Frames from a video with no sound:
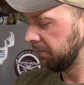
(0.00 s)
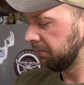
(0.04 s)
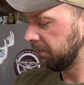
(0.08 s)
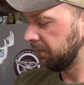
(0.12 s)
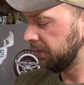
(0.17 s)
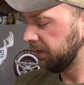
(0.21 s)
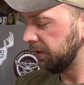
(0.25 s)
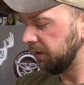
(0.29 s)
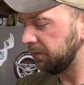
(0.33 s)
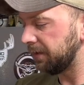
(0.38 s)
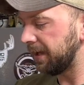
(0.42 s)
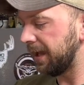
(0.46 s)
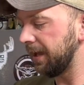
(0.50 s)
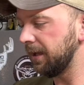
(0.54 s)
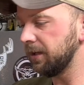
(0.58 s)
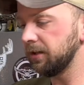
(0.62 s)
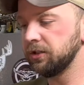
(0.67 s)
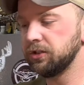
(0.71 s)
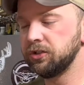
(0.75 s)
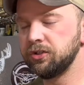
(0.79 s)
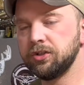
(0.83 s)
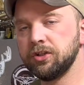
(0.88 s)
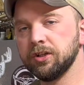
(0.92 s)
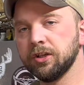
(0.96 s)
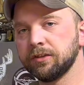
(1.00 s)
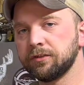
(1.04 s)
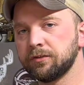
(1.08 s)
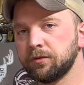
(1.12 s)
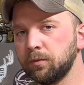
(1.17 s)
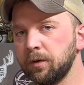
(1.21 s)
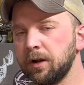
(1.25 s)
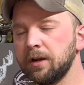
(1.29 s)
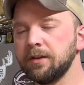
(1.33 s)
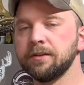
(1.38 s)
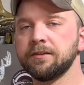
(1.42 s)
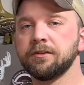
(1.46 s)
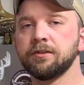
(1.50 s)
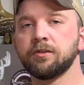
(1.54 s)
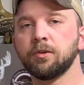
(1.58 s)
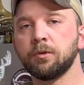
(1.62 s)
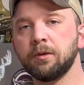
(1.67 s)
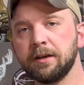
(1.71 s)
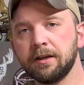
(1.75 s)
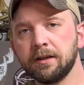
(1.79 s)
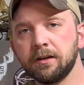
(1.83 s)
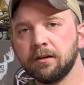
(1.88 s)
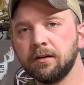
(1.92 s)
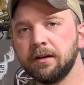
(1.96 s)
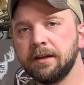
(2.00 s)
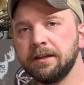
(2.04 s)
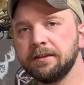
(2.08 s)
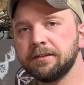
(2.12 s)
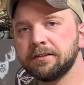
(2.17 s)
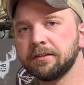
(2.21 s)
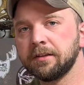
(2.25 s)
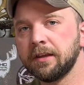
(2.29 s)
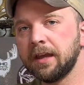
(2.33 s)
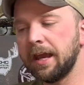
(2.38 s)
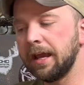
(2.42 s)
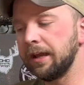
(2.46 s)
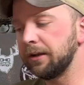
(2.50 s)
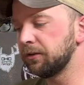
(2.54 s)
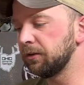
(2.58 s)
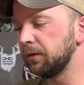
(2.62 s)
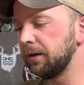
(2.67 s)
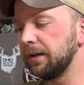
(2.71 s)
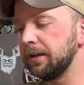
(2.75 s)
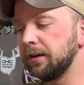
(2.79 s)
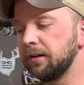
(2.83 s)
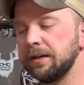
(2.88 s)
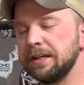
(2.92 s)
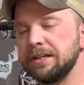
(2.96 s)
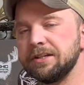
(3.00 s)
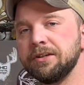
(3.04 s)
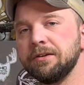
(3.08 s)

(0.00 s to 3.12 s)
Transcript: You can't just wear this at 20 degrees. At 20 degrees,